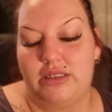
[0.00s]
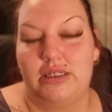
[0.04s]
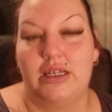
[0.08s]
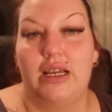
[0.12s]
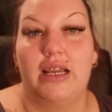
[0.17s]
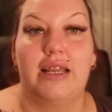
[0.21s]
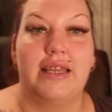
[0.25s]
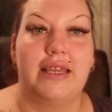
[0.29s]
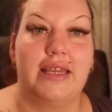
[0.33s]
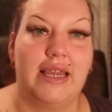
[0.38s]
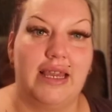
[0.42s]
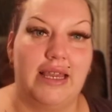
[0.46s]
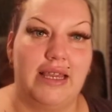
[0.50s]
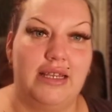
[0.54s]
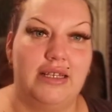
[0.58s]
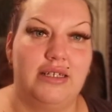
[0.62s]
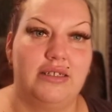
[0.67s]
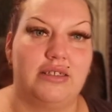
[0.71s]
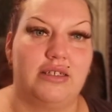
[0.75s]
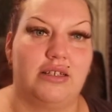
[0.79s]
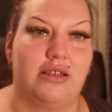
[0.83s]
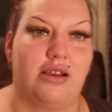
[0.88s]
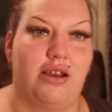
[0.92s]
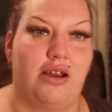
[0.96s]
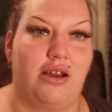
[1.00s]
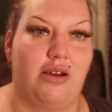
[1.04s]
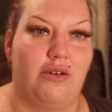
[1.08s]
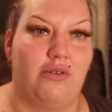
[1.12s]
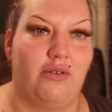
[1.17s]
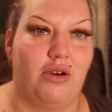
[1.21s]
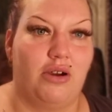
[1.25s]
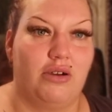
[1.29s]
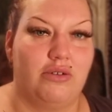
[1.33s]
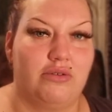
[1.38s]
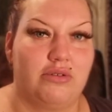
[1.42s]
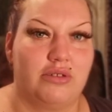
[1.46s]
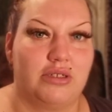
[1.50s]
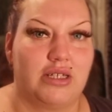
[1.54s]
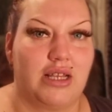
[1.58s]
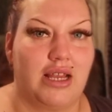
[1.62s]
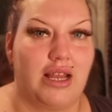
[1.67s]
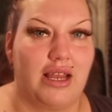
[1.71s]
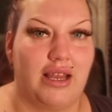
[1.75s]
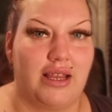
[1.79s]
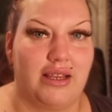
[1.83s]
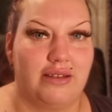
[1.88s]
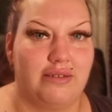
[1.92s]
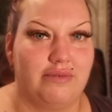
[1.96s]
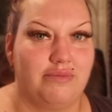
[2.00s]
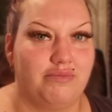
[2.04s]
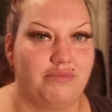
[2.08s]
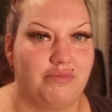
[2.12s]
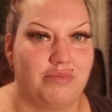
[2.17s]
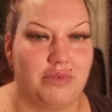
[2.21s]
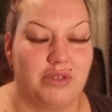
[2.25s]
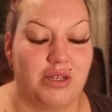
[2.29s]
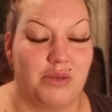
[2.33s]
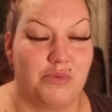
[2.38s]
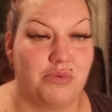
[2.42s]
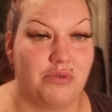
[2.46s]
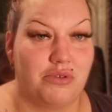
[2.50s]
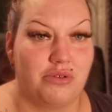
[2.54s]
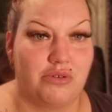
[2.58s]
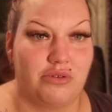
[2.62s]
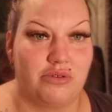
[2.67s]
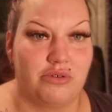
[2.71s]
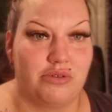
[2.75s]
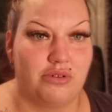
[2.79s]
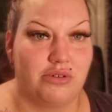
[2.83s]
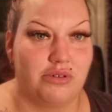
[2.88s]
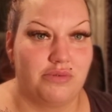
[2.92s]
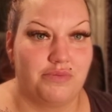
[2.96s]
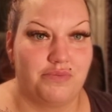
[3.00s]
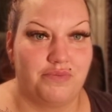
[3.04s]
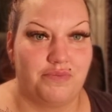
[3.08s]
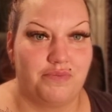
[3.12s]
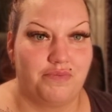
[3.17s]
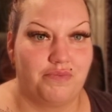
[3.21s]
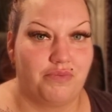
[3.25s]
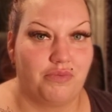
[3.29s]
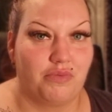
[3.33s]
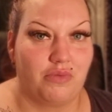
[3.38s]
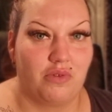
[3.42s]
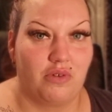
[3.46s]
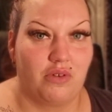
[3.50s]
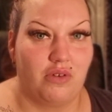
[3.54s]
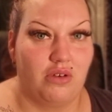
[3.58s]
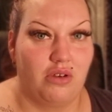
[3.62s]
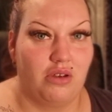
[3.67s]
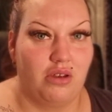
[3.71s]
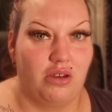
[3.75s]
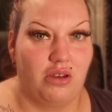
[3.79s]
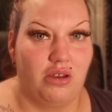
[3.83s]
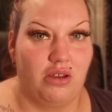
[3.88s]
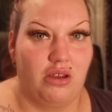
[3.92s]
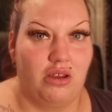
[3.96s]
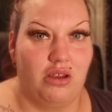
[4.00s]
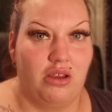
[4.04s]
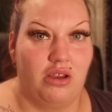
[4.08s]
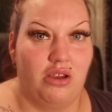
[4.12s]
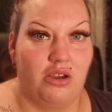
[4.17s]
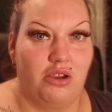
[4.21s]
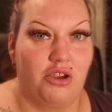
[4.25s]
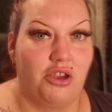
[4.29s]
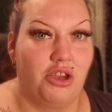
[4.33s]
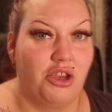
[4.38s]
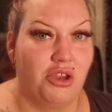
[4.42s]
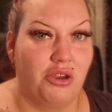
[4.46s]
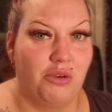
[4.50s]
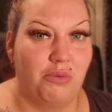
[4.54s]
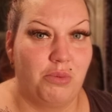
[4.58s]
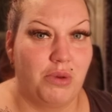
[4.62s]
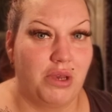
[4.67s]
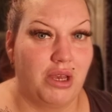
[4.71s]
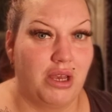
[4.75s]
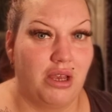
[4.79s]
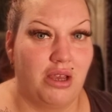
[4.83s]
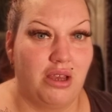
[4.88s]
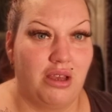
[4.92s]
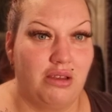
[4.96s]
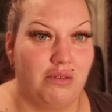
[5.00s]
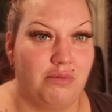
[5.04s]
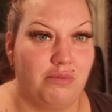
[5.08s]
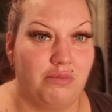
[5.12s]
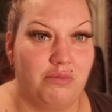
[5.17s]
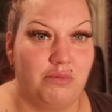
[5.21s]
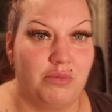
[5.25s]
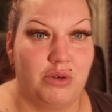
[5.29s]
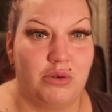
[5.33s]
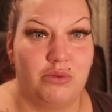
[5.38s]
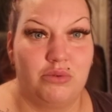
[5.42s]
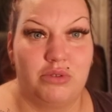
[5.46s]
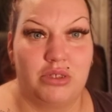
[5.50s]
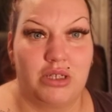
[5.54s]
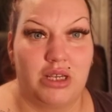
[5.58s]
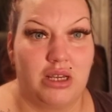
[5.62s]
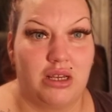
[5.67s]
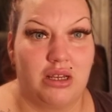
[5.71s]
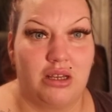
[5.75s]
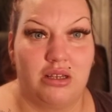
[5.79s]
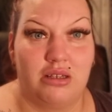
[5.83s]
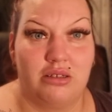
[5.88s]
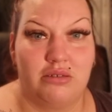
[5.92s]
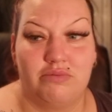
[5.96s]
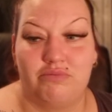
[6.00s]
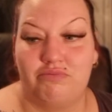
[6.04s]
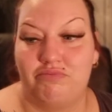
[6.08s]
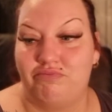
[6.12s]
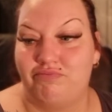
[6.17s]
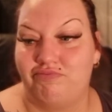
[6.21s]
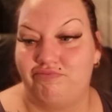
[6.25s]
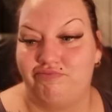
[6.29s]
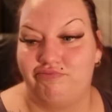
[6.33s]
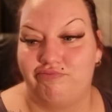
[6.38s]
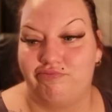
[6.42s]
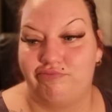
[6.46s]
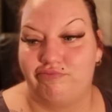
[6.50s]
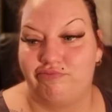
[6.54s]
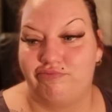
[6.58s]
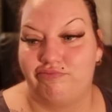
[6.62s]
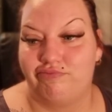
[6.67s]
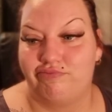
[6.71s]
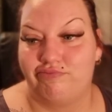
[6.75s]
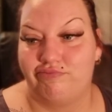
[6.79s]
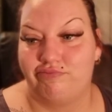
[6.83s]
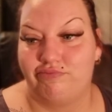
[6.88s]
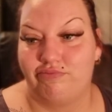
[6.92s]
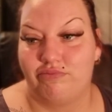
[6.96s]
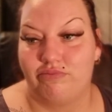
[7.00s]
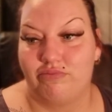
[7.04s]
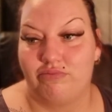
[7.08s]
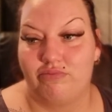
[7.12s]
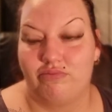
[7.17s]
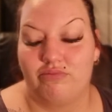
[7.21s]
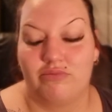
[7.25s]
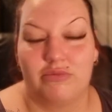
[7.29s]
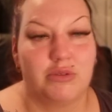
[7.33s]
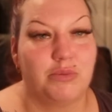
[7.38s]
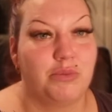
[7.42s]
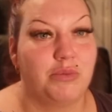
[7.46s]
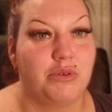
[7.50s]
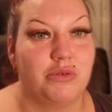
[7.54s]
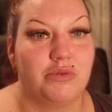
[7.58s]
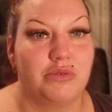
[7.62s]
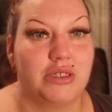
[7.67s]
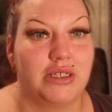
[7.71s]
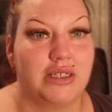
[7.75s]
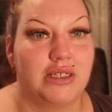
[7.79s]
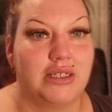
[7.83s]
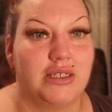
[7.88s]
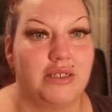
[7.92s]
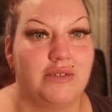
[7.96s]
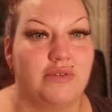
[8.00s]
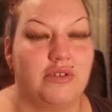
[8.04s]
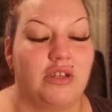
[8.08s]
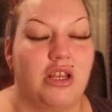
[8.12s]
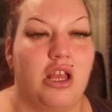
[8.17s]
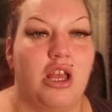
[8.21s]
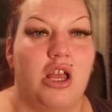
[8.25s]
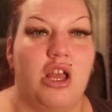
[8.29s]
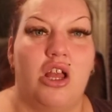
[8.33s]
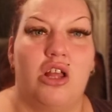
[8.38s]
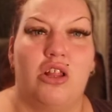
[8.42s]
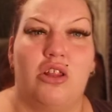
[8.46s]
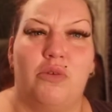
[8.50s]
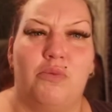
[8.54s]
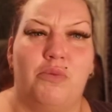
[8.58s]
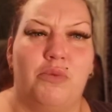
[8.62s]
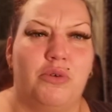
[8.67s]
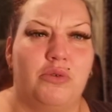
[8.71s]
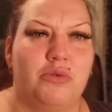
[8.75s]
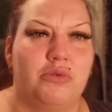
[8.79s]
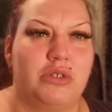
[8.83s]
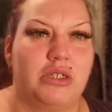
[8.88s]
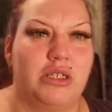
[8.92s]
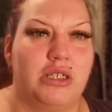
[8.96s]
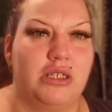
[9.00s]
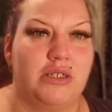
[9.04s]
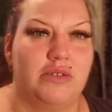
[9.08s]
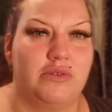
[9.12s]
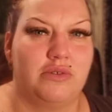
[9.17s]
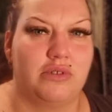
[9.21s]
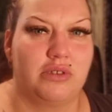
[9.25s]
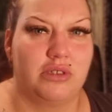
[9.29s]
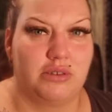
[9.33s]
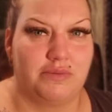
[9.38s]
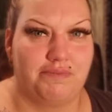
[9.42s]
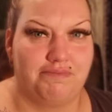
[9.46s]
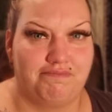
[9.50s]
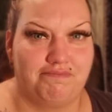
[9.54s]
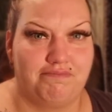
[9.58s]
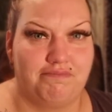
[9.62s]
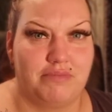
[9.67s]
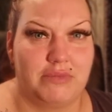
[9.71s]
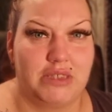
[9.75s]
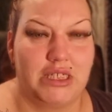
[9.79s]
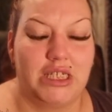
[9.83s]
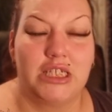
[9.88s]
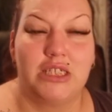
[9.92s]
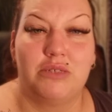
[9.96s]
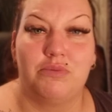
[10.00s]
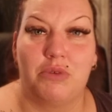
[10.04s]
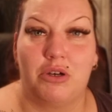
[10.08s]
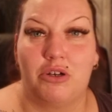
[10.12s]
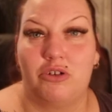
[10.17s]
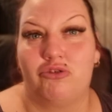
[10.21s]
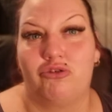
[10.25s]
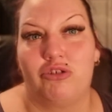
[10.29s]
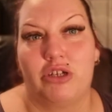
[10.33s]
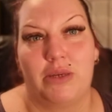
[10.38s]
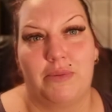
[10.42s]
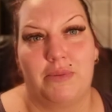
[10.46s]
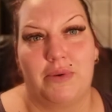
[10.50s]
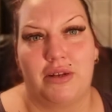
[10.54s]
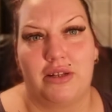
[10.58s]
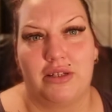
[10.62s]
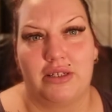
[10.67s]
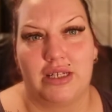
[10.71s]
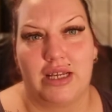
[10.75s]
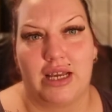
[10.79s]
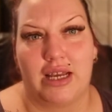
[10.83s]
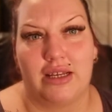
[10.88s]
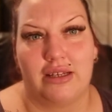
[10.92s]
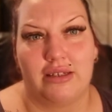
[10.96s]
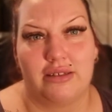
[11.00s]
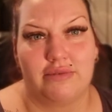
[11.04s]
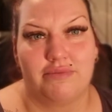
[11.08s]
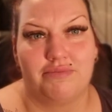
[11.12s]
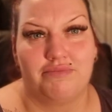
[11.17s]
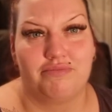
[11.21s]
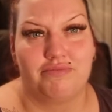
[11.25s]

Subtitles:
Years ago, I'd say abroad. Cuba, Malta, the Maldives. The Maldives is my dream holiday.